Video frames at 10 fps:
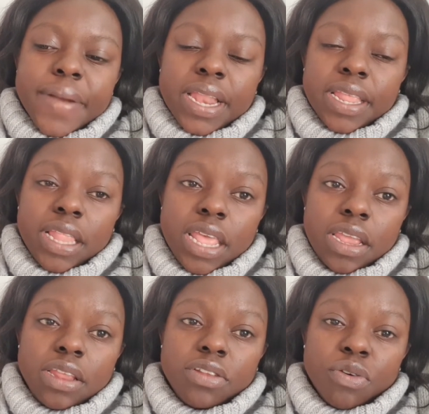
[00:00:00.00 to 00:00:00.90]
And this
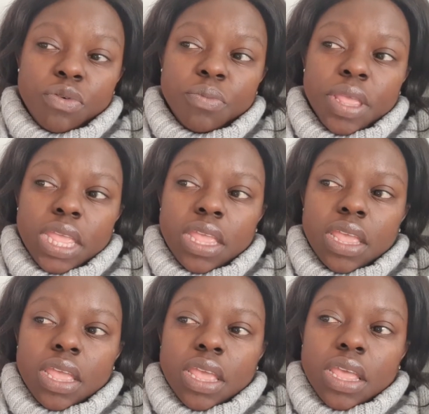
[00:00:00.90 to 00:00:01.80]
lady told me
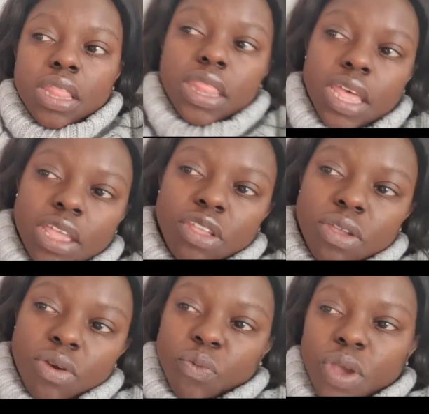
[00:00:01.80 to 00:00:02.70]
that
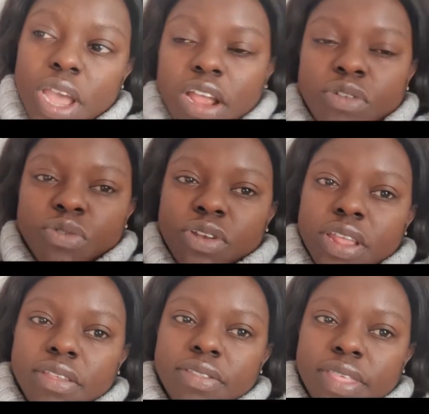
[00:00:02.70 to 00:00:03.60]
we had to
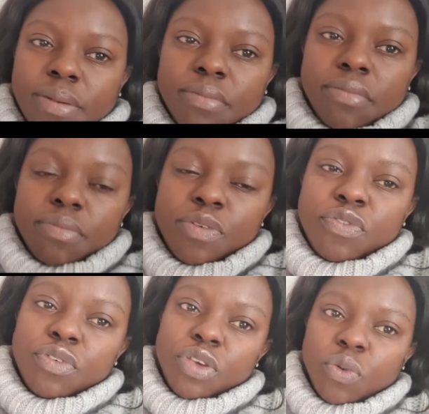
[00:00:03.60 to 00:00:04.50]
test them
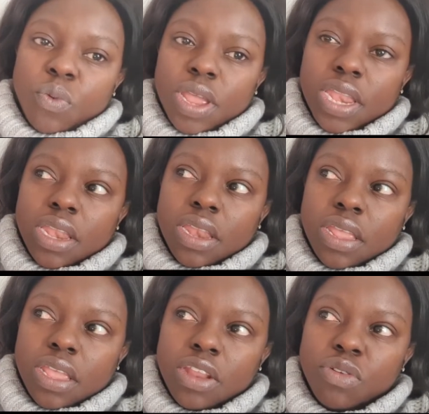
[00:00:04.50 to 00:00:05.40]
before they went
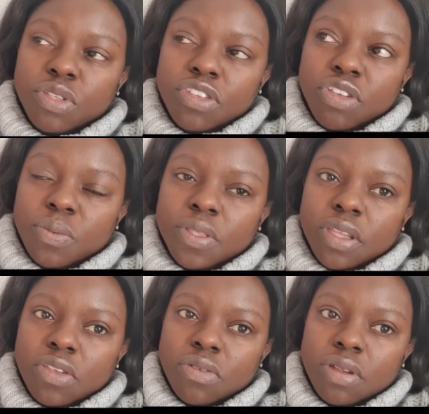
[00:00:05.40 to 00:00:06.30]
into the GP
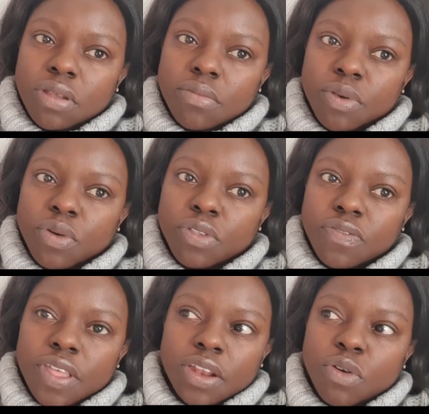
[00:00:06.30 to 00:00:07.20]
surgery because
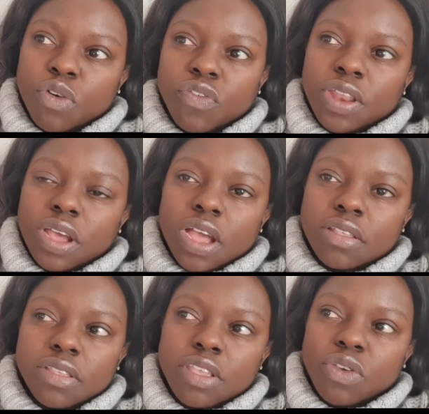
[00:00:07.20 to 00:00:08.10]
if they had COVID, they
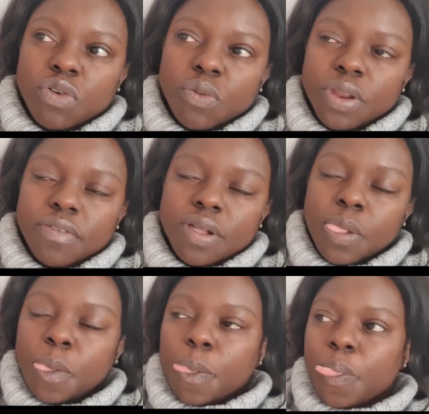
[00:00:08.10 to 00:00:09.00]
can't see you or whatever,
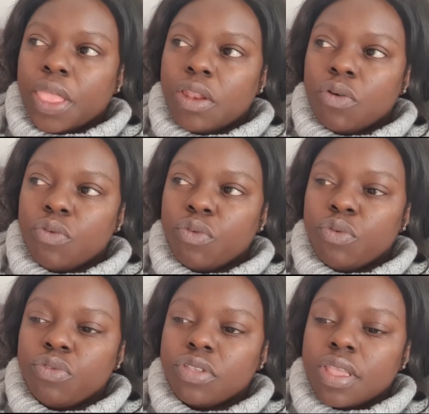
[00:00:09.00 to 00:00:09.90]
the law
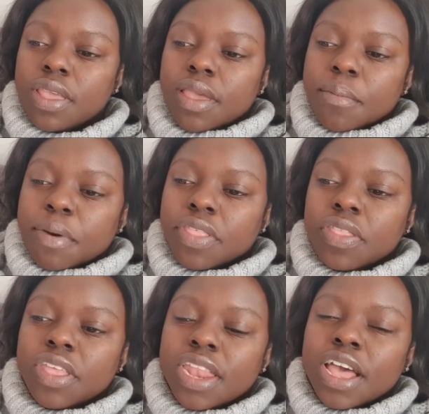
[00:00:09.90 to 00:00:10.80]
rules. But
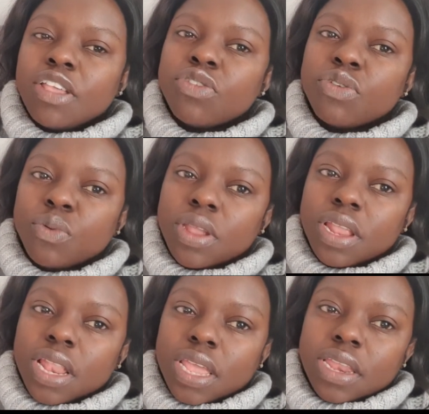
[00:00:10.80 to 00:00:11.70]
then the
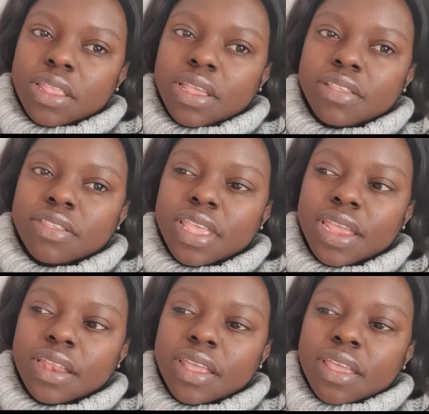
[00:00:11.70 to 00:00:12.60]
nursery lady just
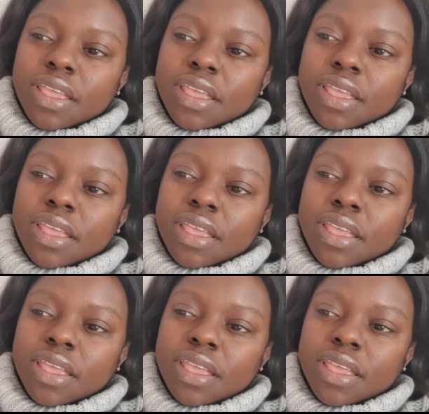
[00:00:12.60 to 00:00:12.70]
said,